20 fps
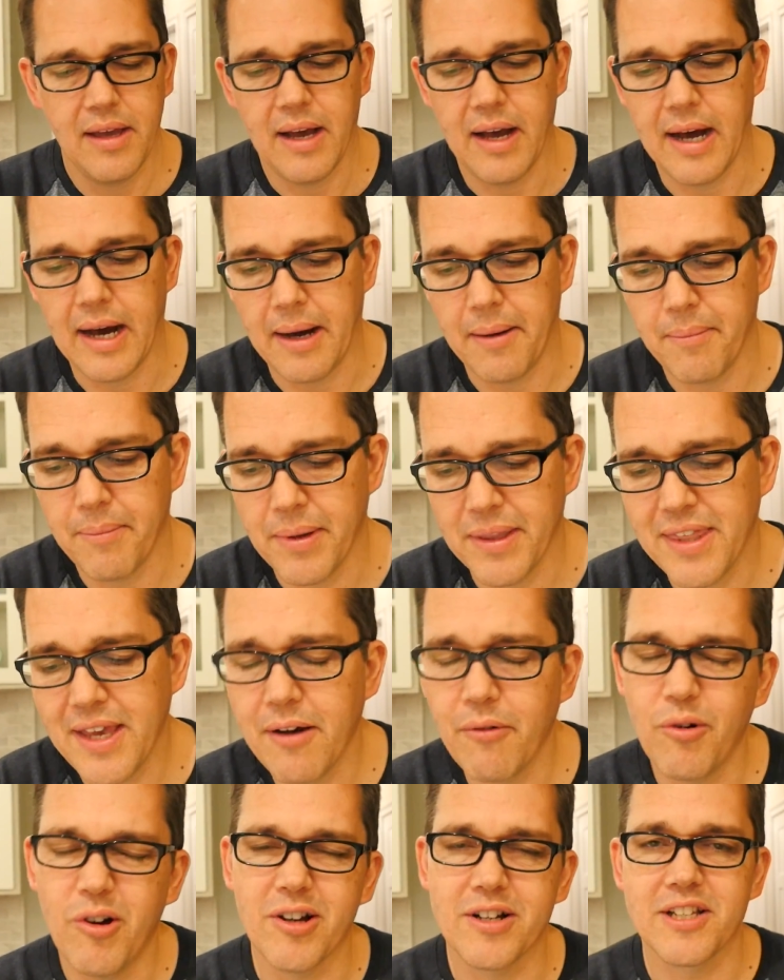But
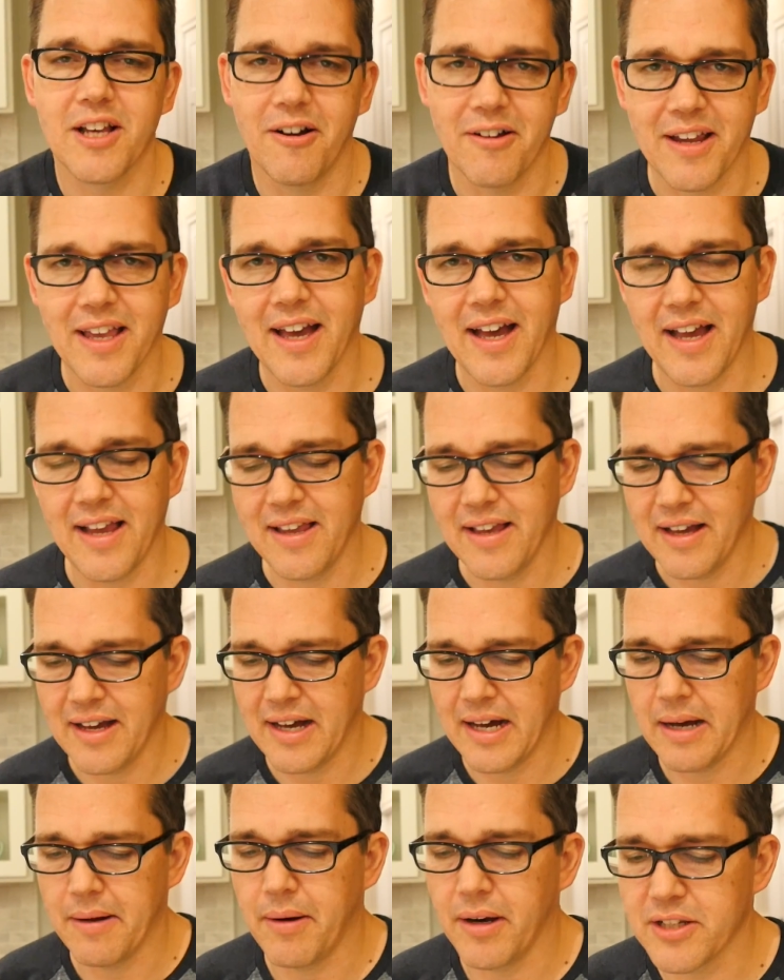that works okay.
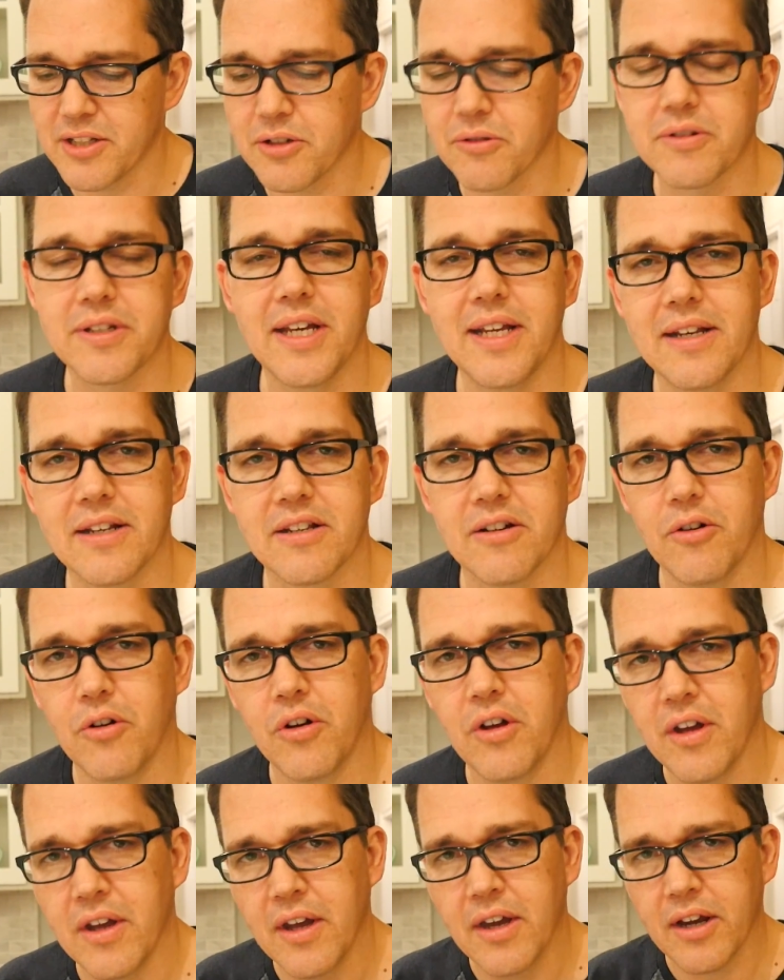I still tend to
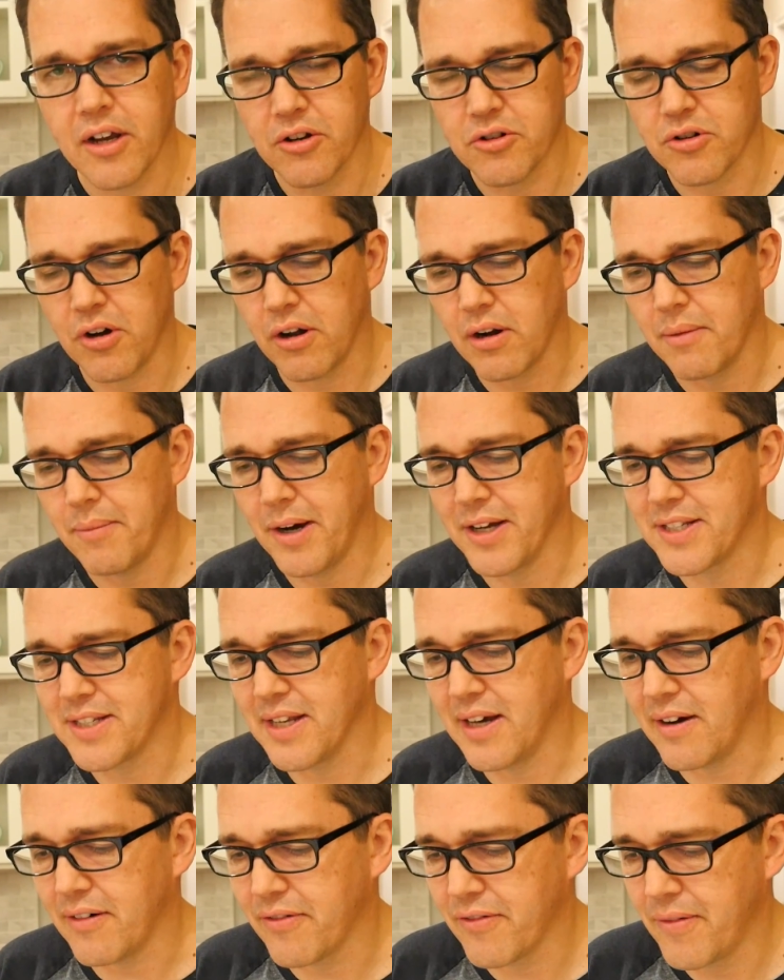control it
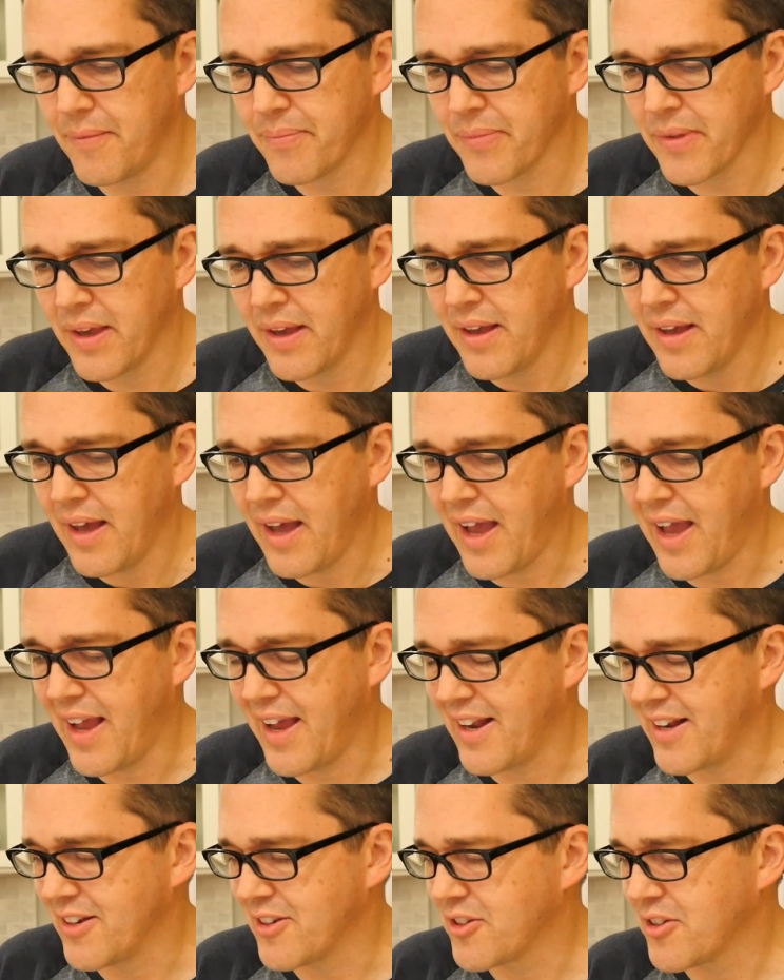myself,
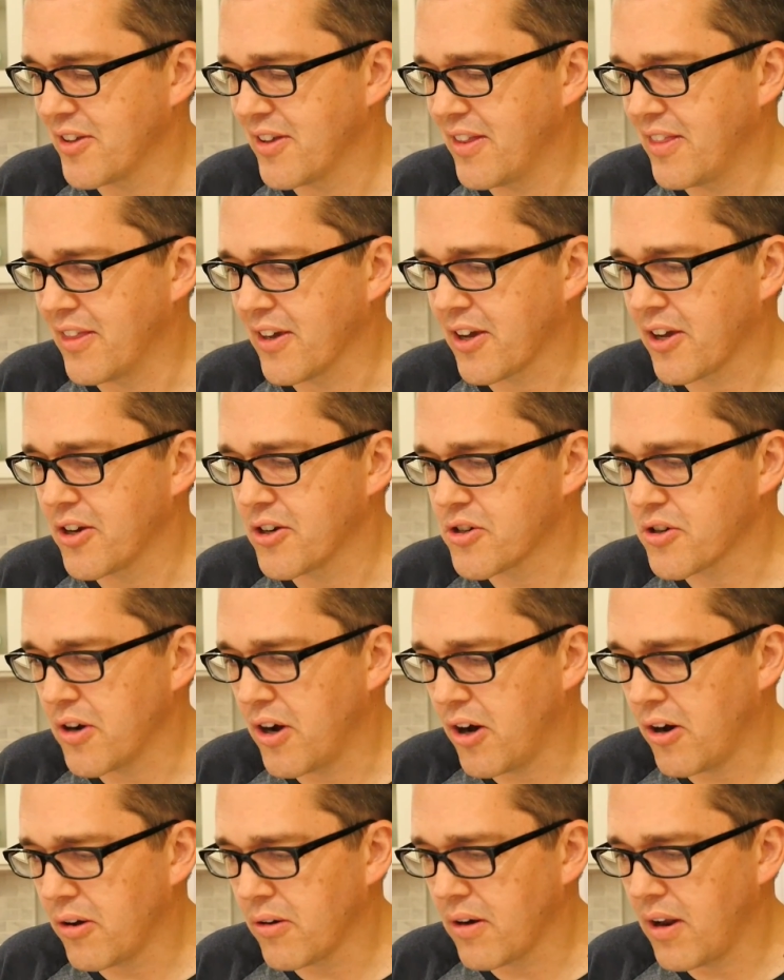and the
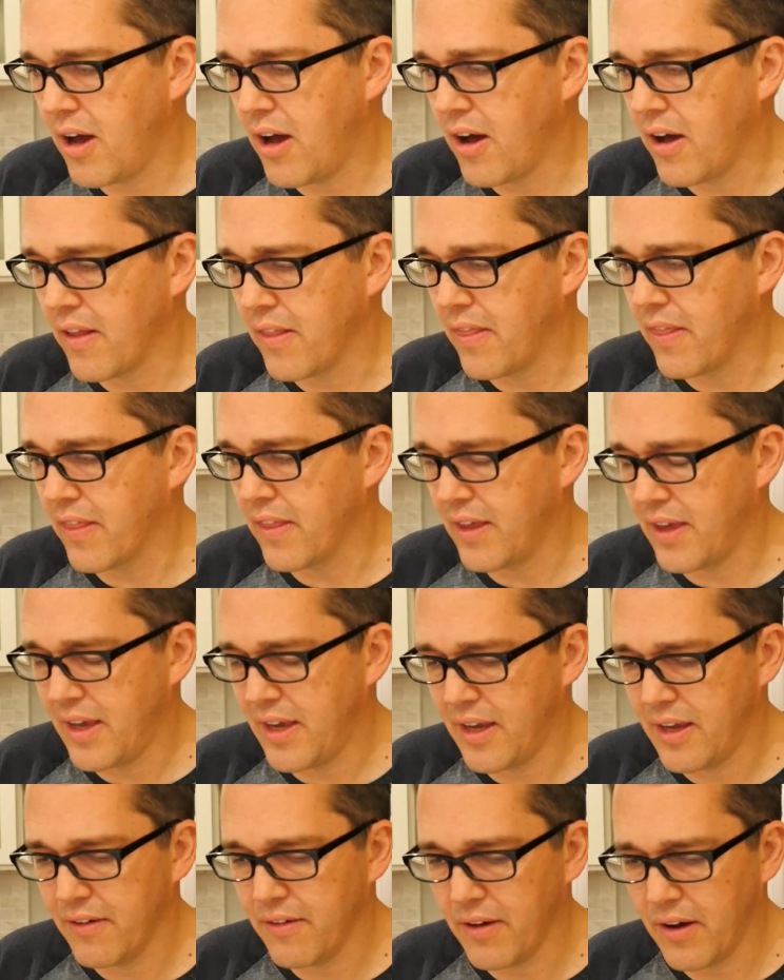control on
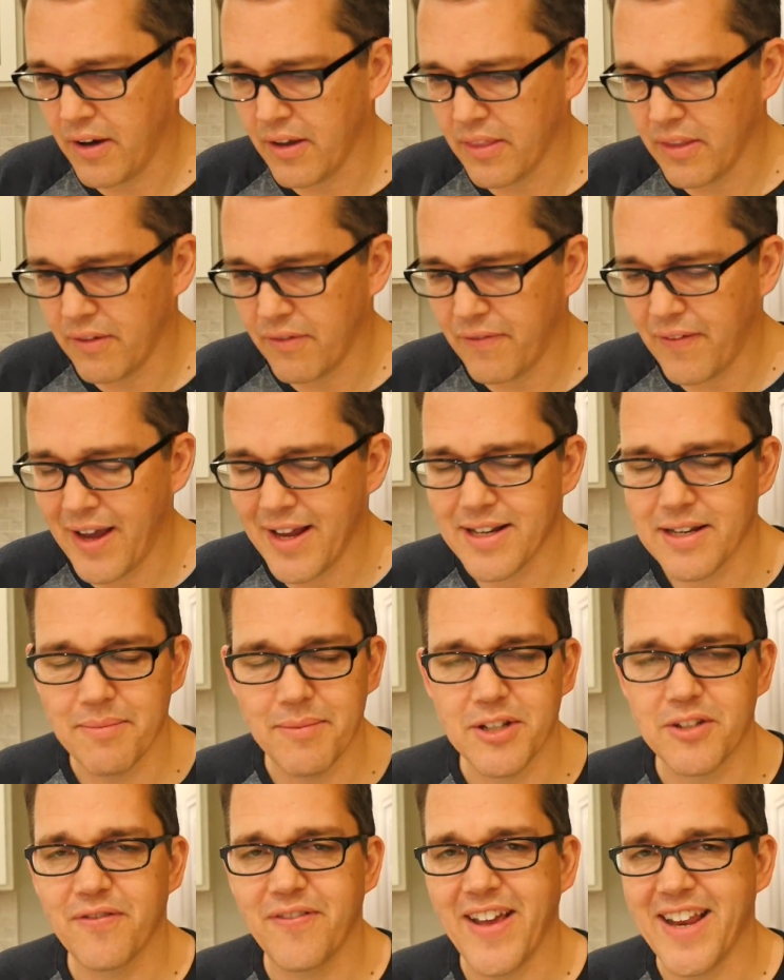the
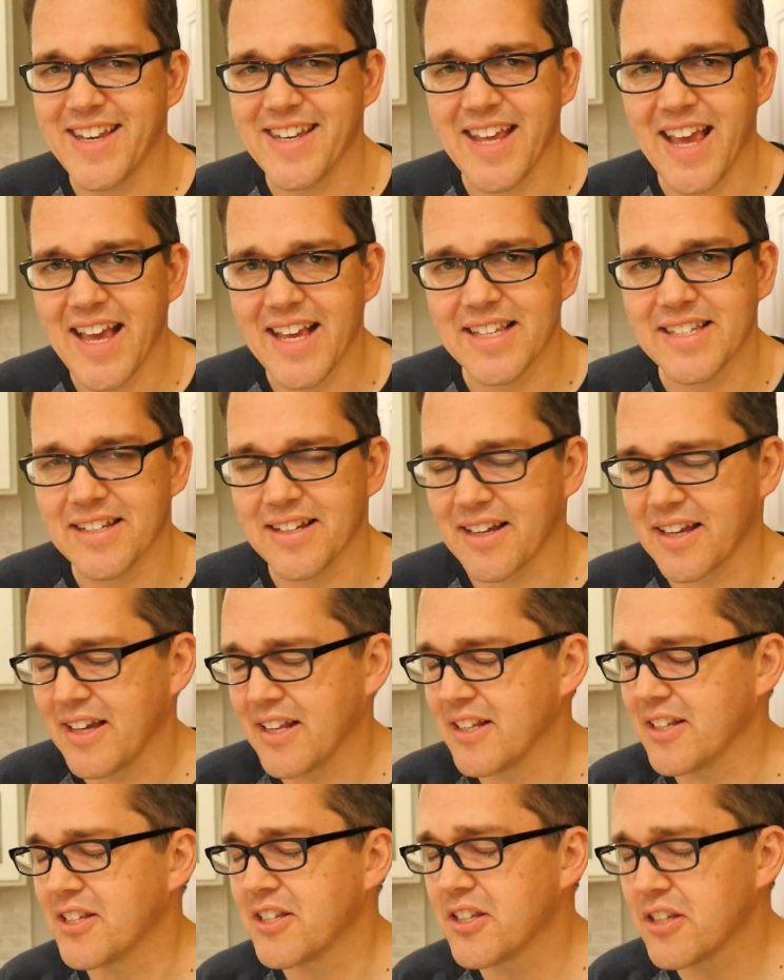Phantom is fantastic.
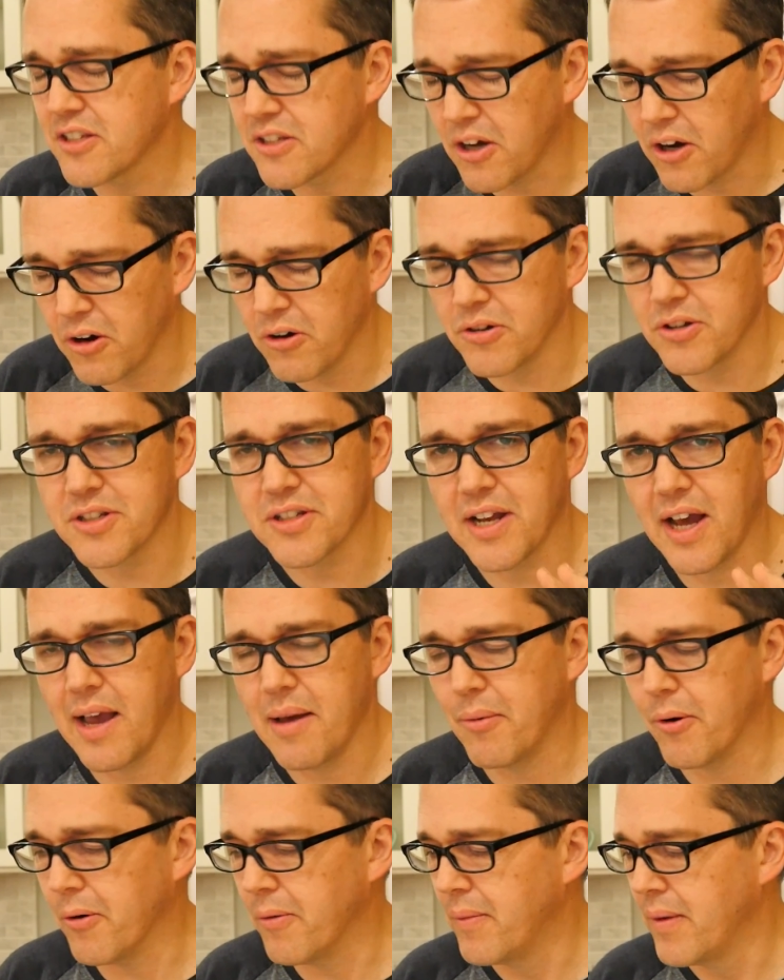It is so
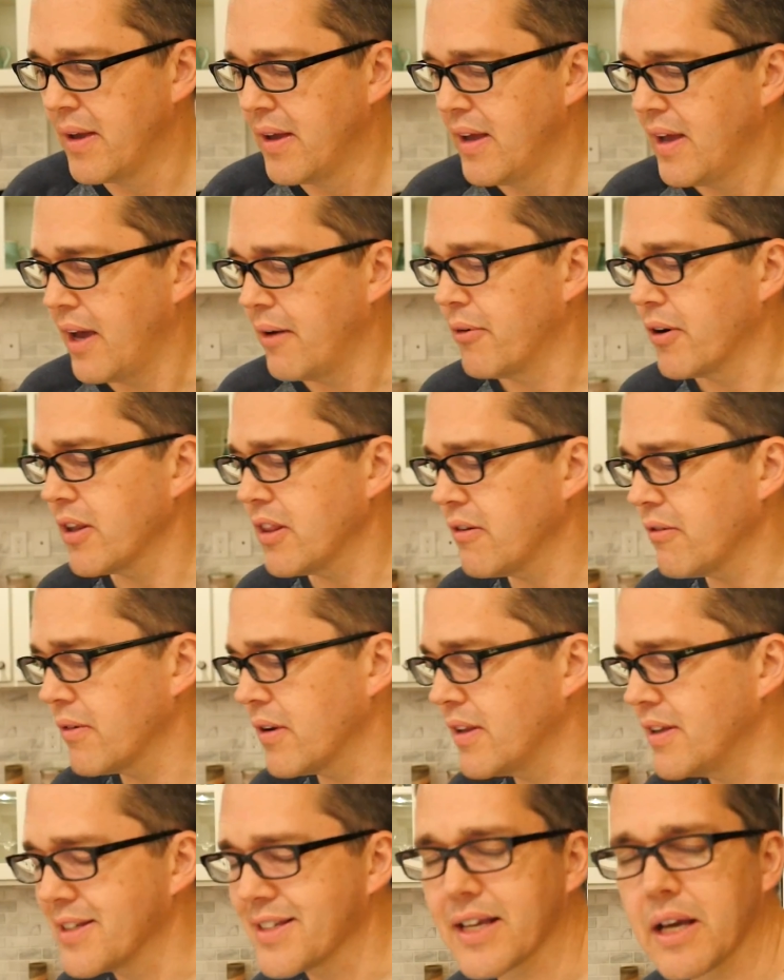stable, and
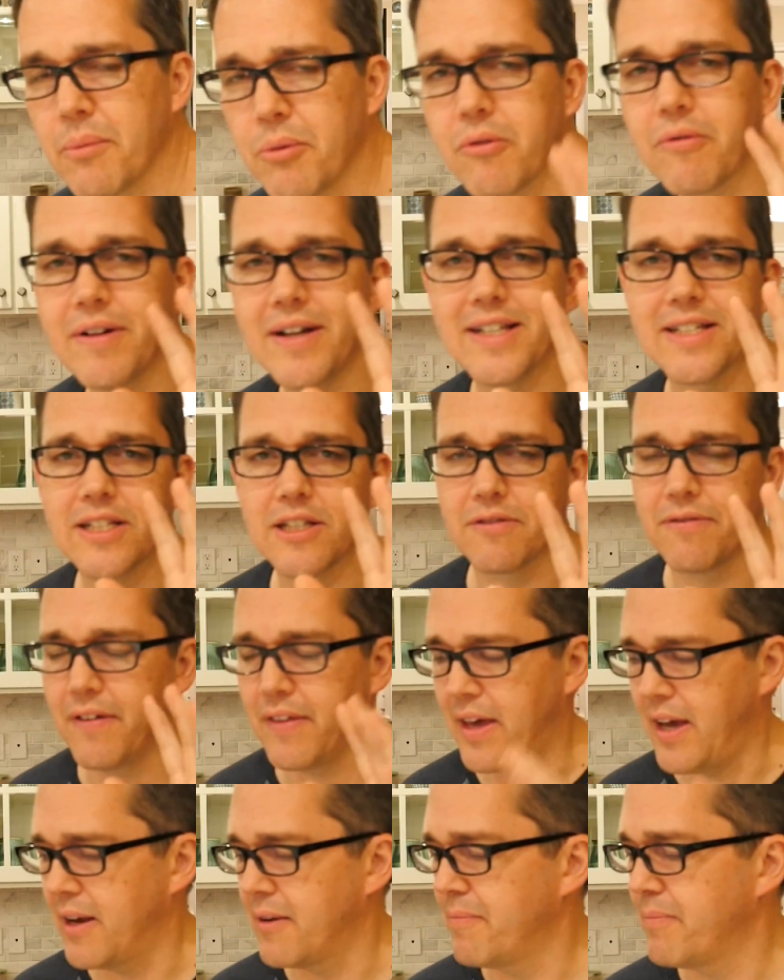there's a couple of reasons
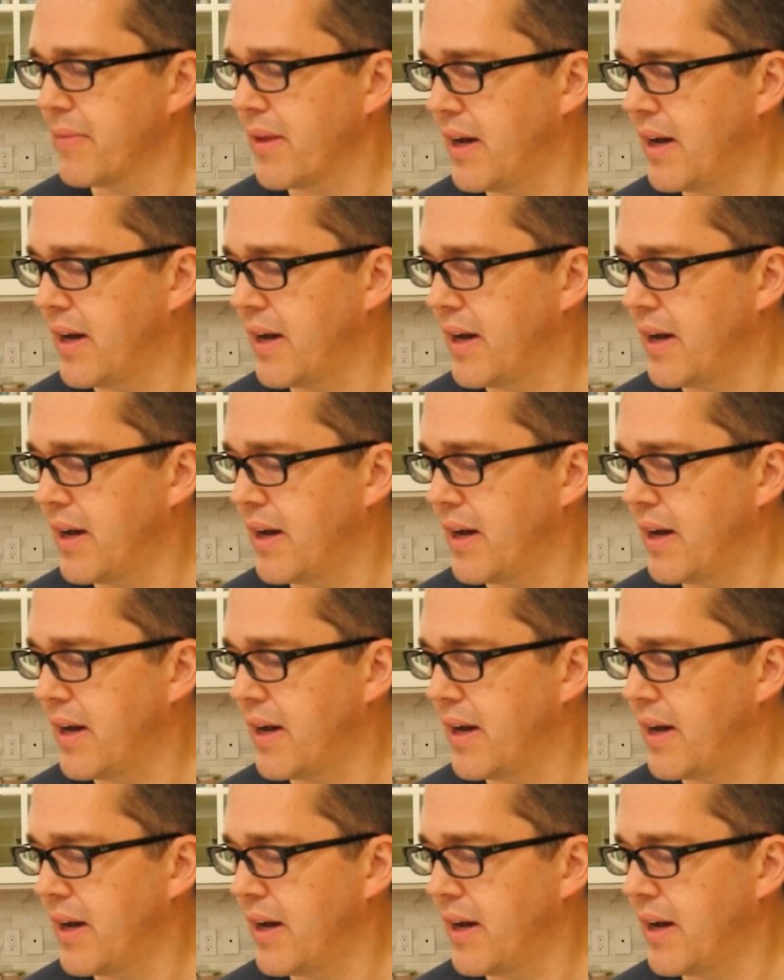for that.